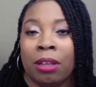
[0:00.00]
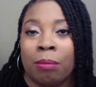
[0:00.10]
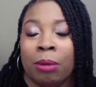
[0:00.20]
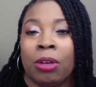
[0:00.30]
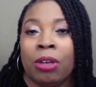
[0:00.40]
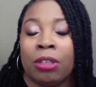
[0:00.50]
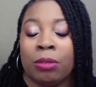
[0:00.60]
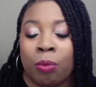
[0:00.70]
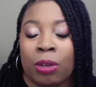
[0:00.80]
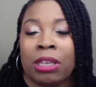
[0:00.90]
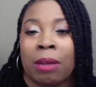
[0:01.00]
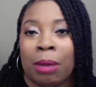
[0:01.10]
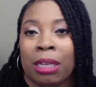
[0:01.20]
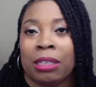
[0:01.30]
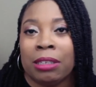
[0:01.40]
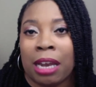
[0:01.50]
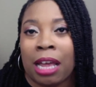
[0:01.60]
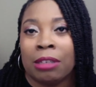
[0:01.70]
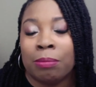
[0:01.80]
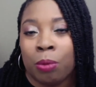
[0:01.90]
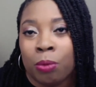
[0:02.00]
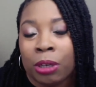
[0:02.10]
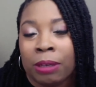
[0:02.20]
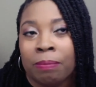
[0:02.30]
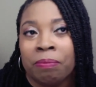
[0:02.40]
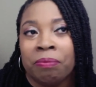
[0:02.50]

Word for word: Because once I make this last point,